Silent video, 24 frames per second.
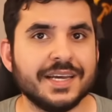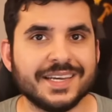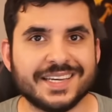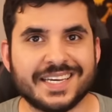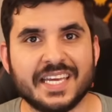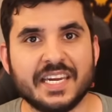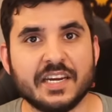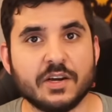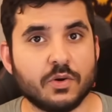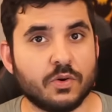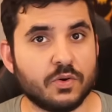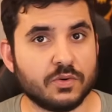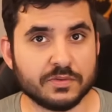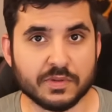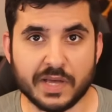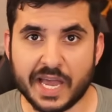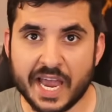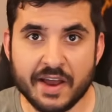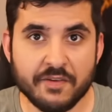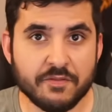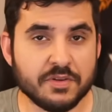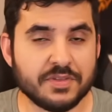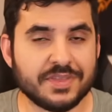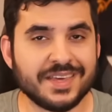getting
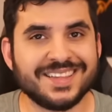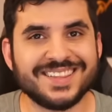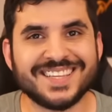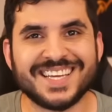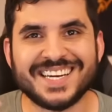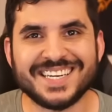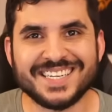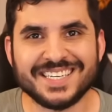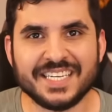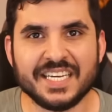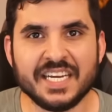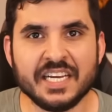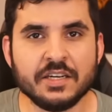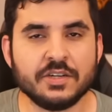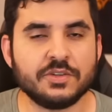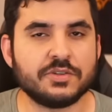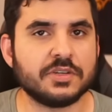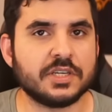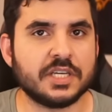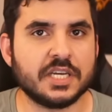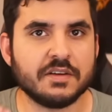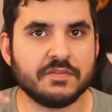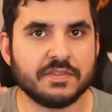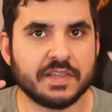everything they need to
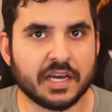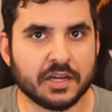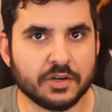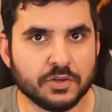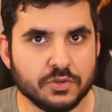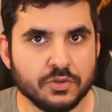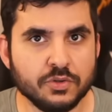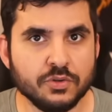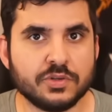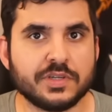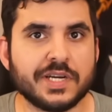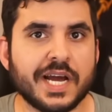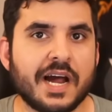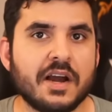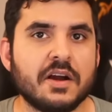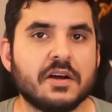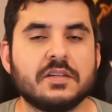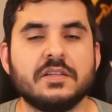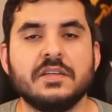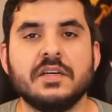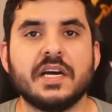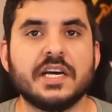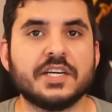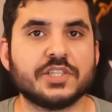give that new
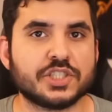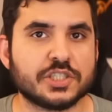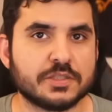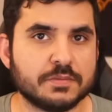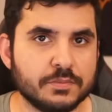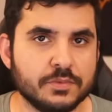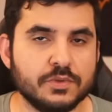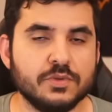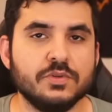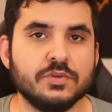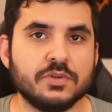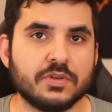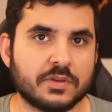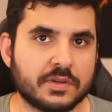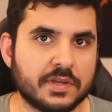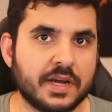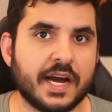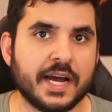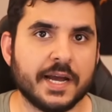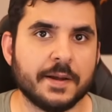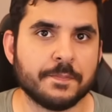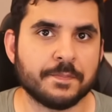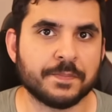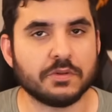character a smooth
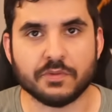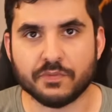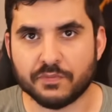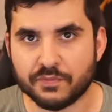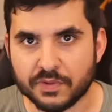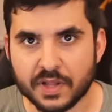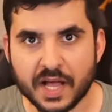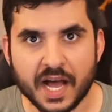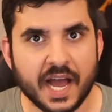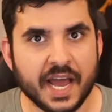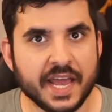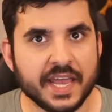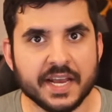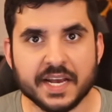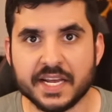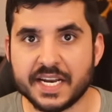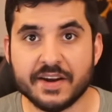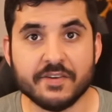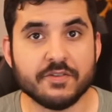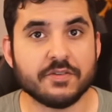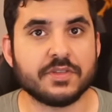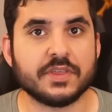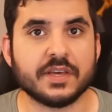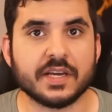time with flying and
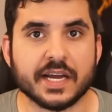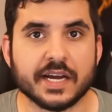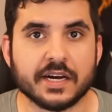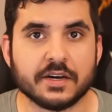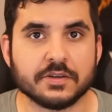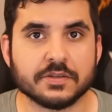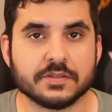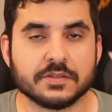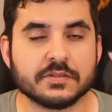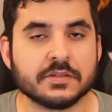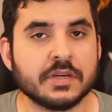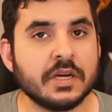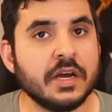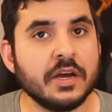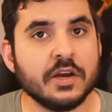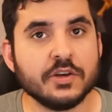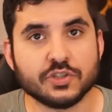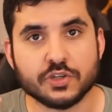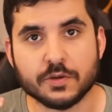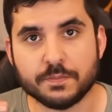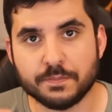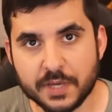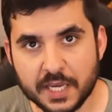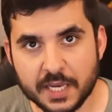everything else.
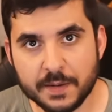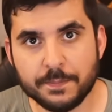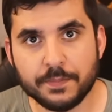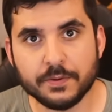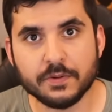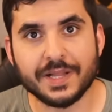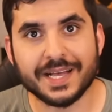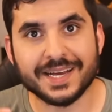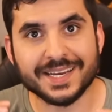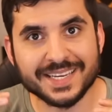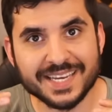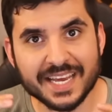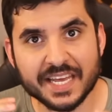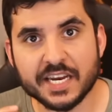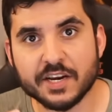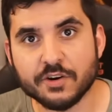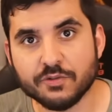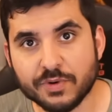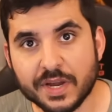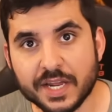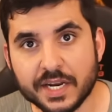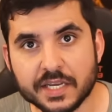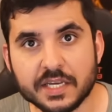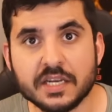So people are getting
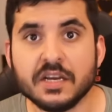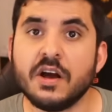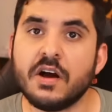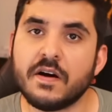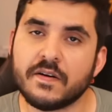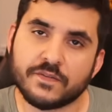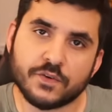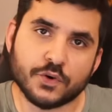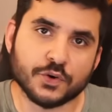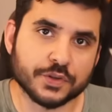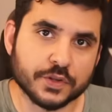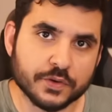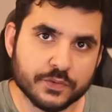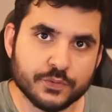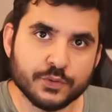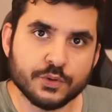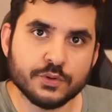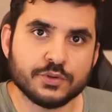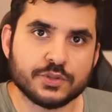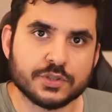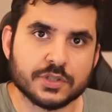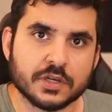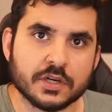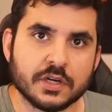ready for the
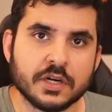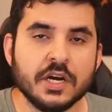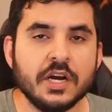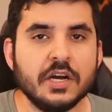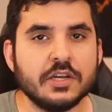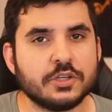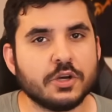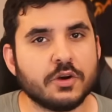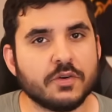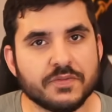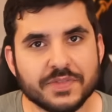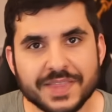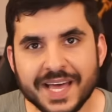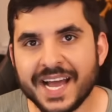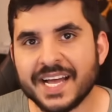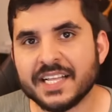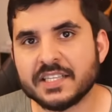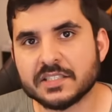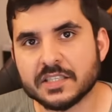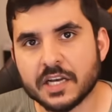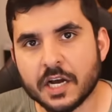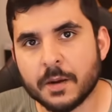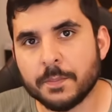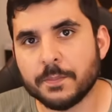future. So if
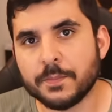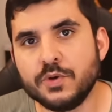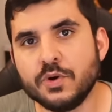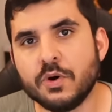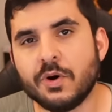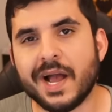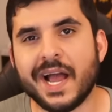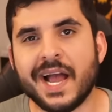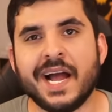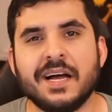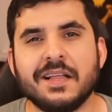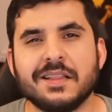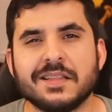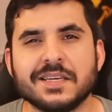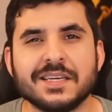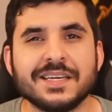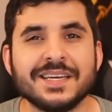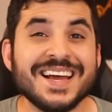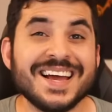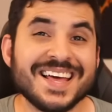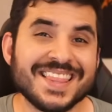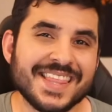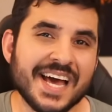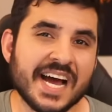that's up your alley,
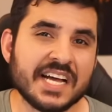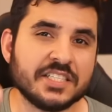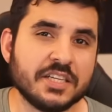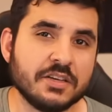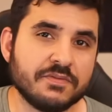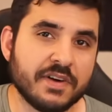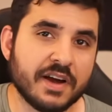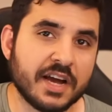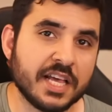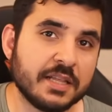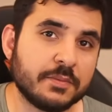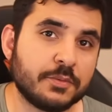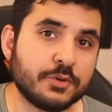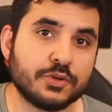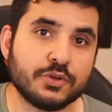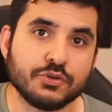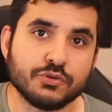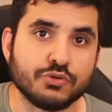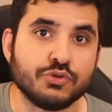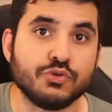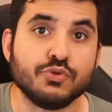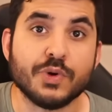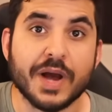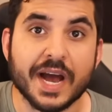that's available to
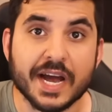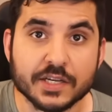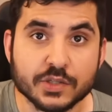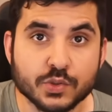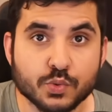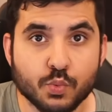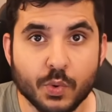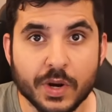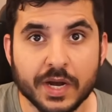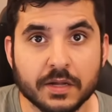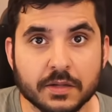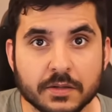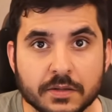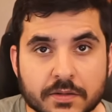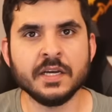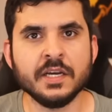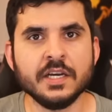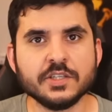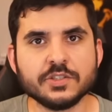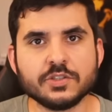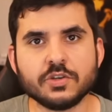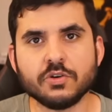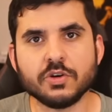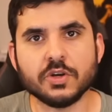you as well.
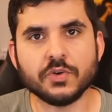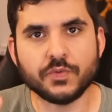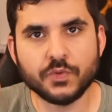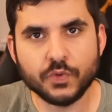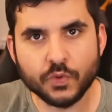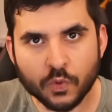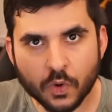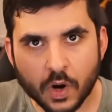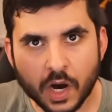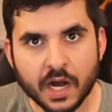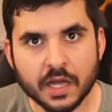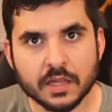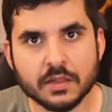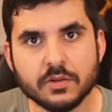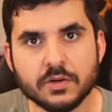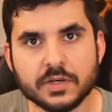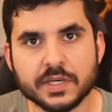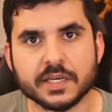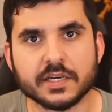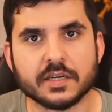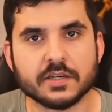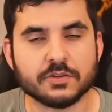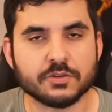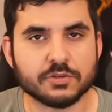So if you are
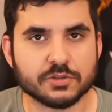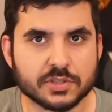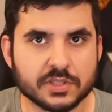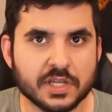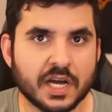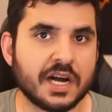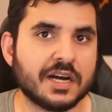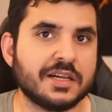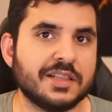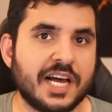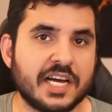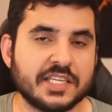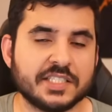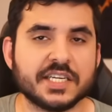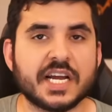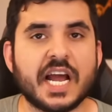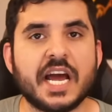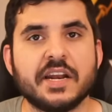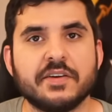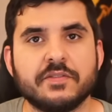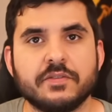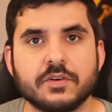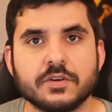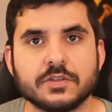looking to start Classic
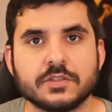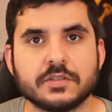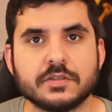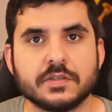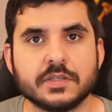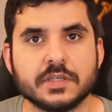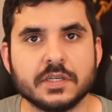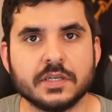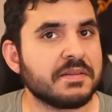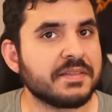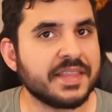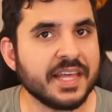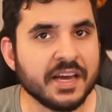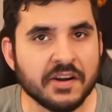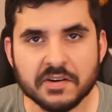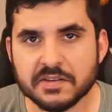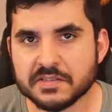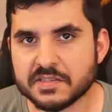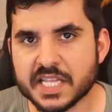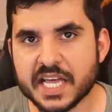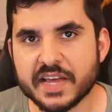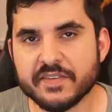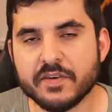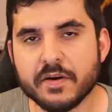Anniversary, there has
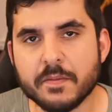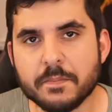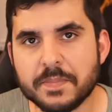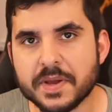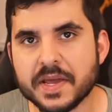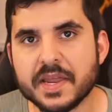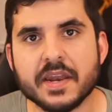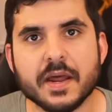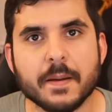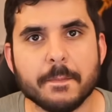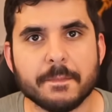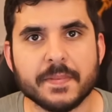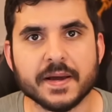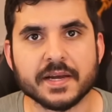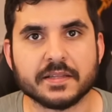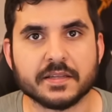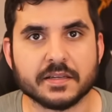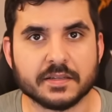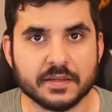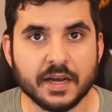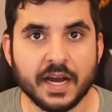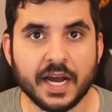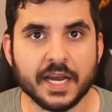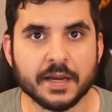never been a better
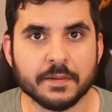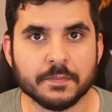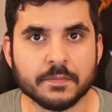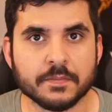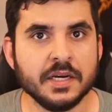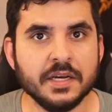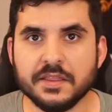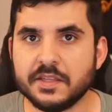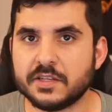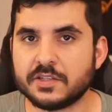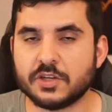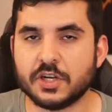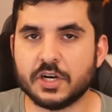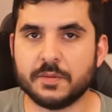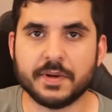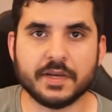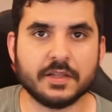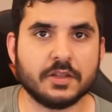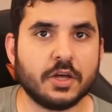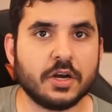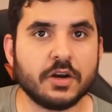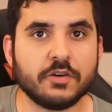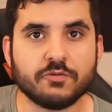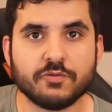time. There's going to be a
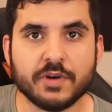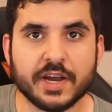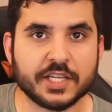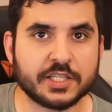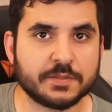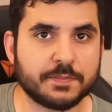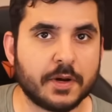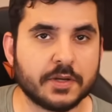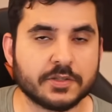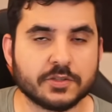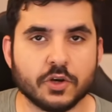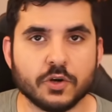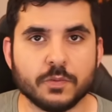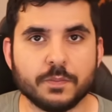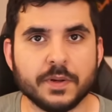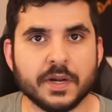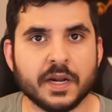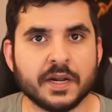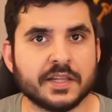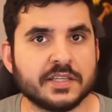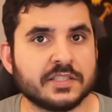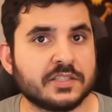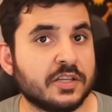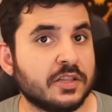lot of raid spots opening.
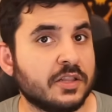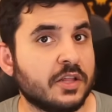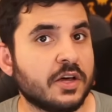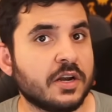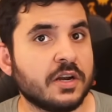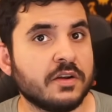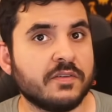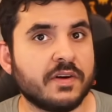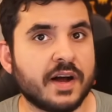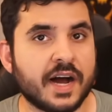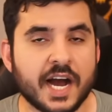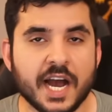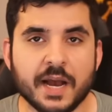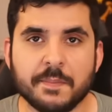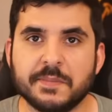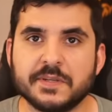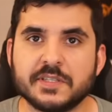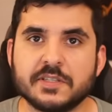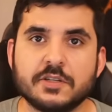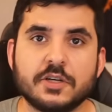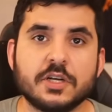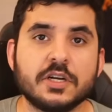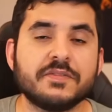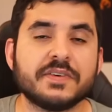There's a lot of hype. There's
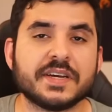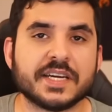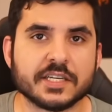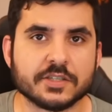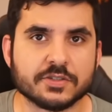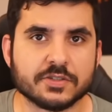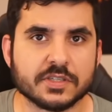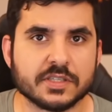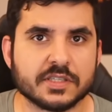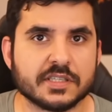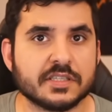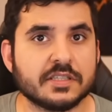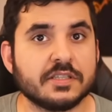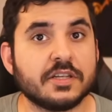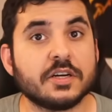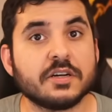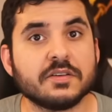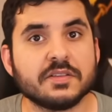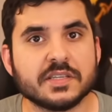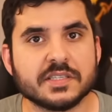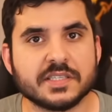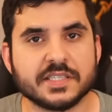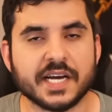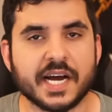a lot of interest. There's a lot of
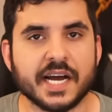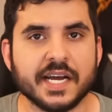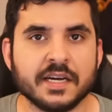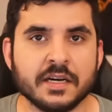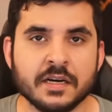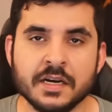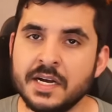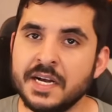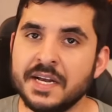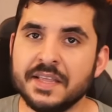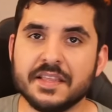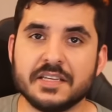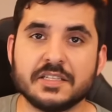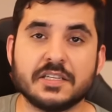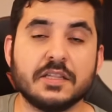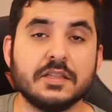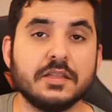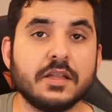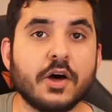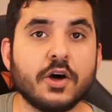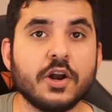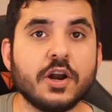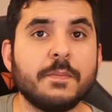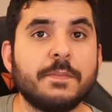desire. There's a
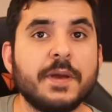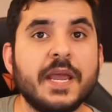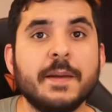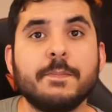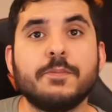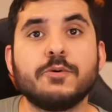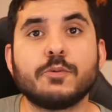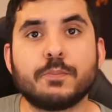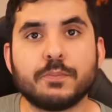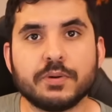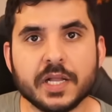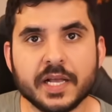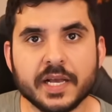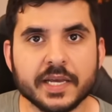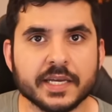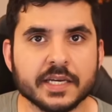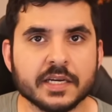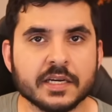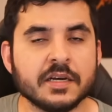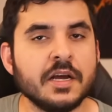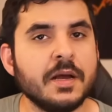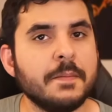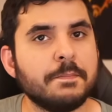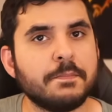lot of people
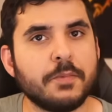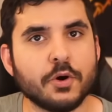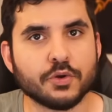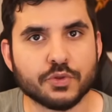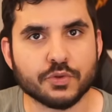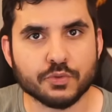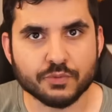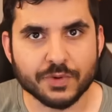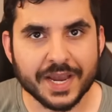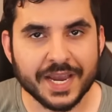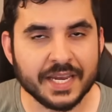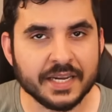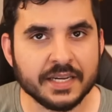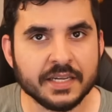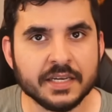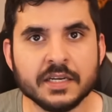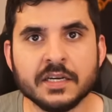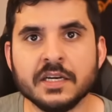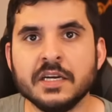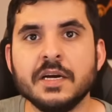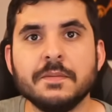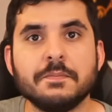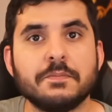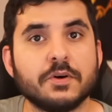playing, both raiding,
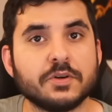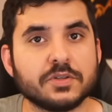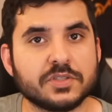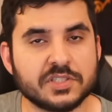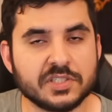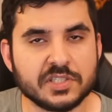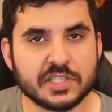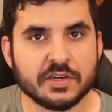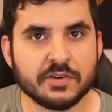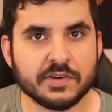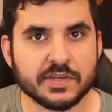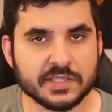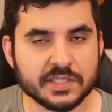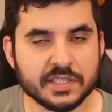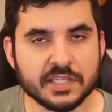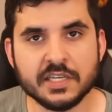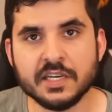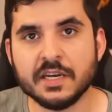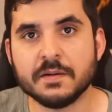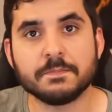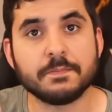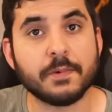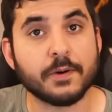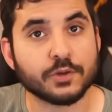both
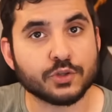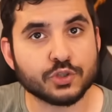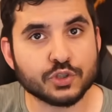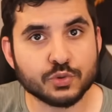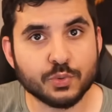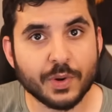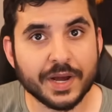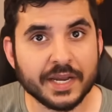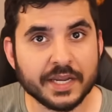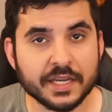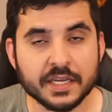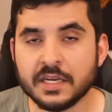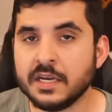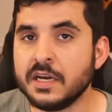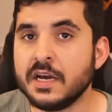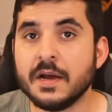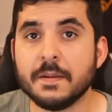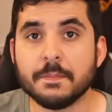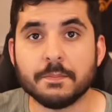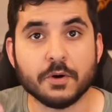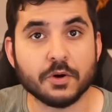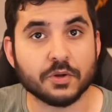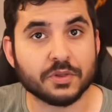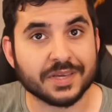seriously, both sweaty,
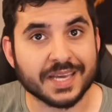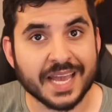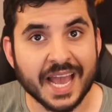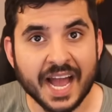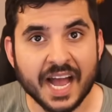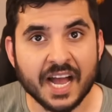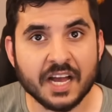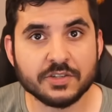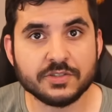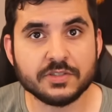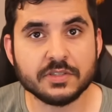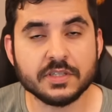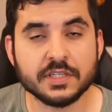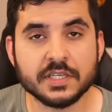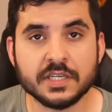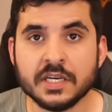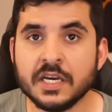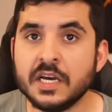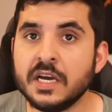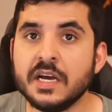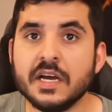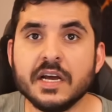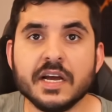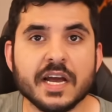both casually,
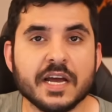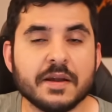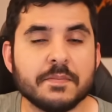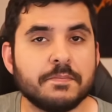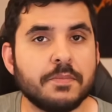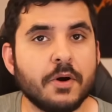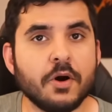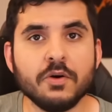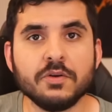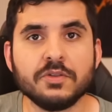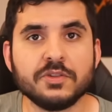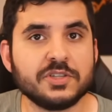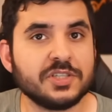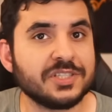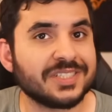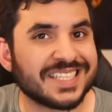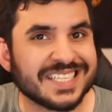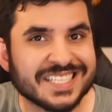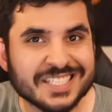and both just